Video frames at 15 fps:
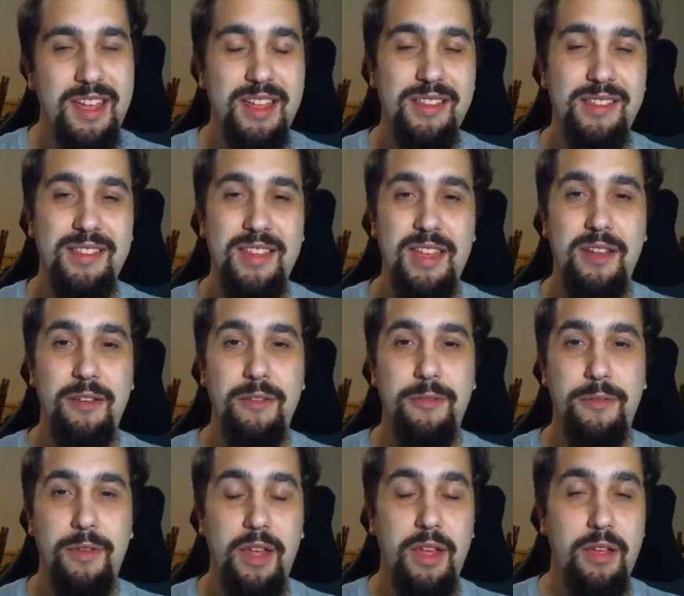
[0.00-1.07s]
instead
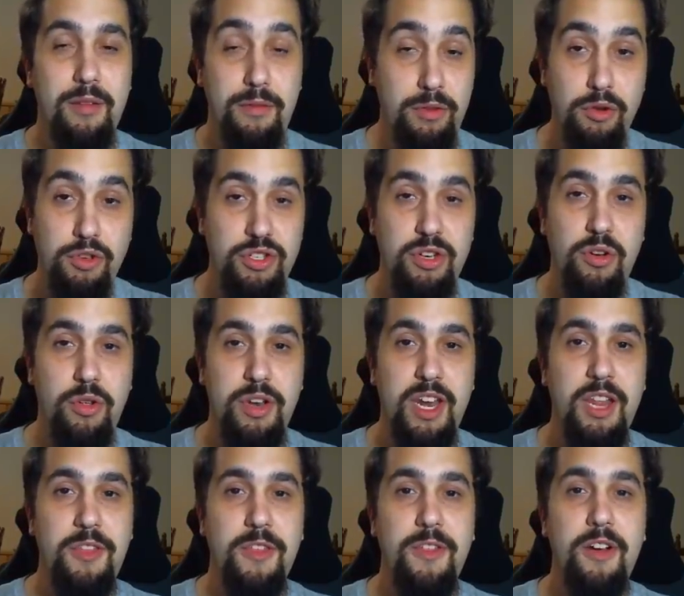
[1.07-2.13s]
of, you shouldn't hold
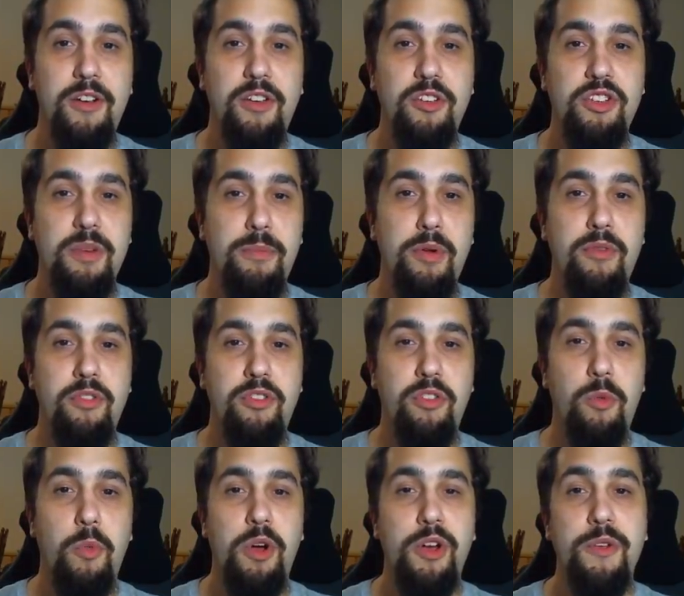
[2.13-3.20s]
anything there to jump over to
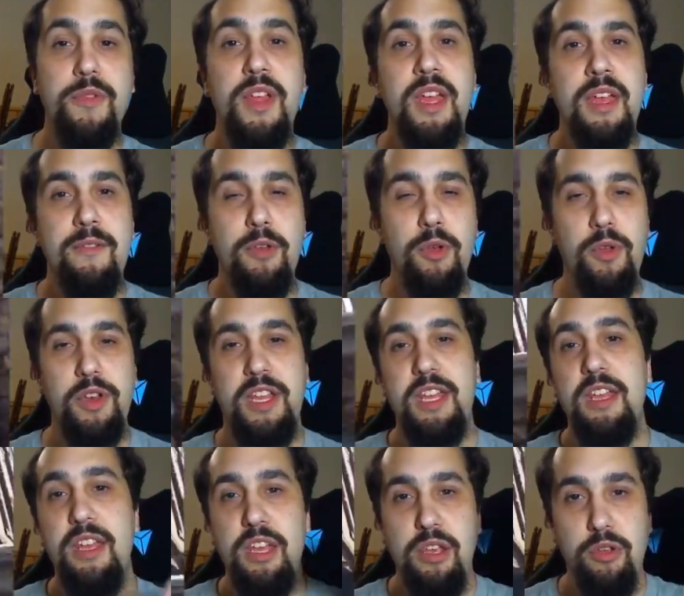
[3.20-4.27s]
the wall. If you hold
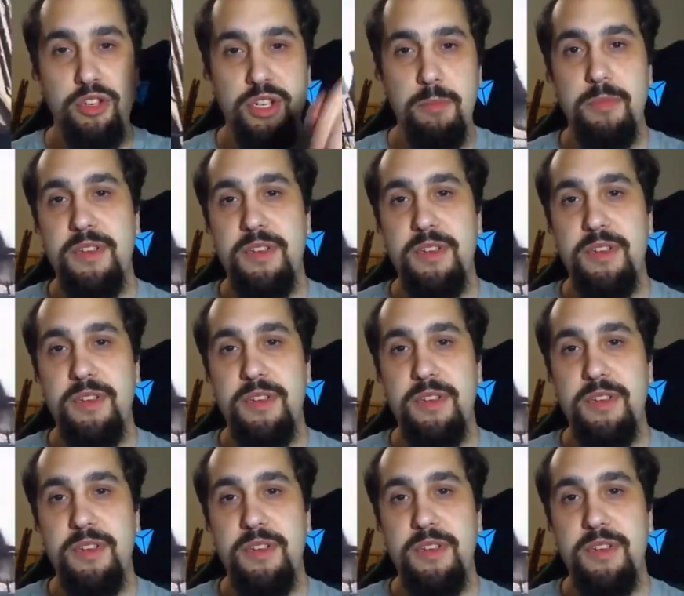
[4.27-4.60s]
E, you jump